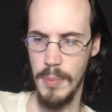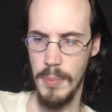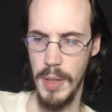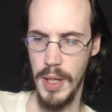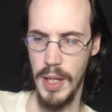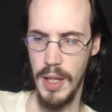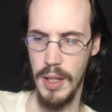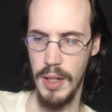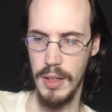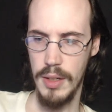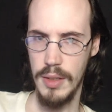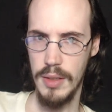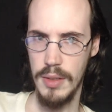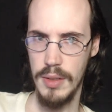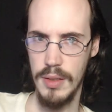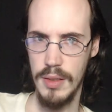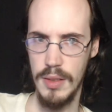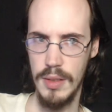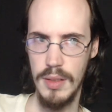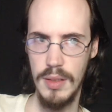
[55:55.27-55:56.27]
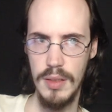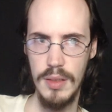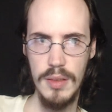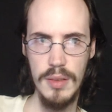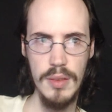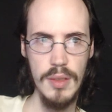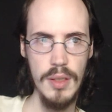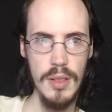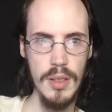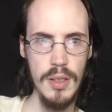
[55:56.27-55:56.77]
Man.
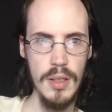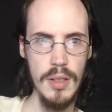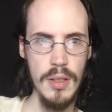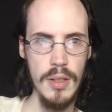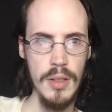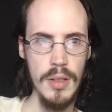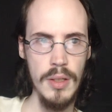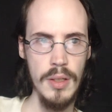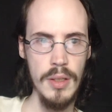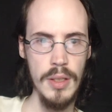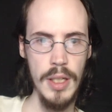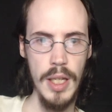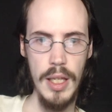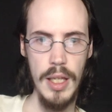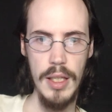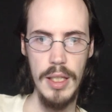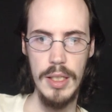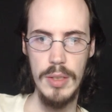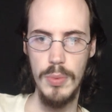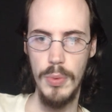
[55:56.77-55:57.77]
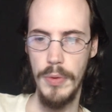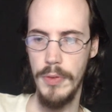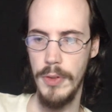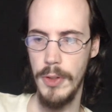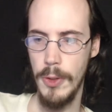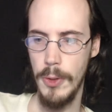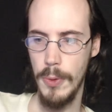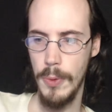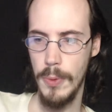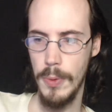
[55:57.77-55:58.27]
Okay, let's
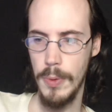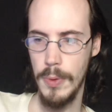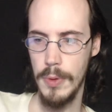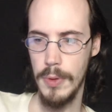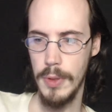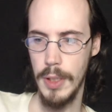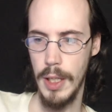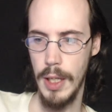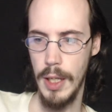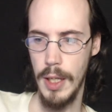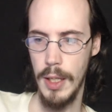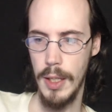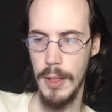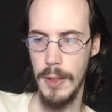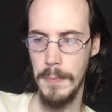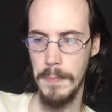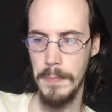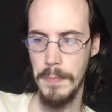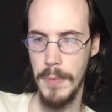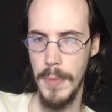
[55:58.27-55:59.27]
review. Okay.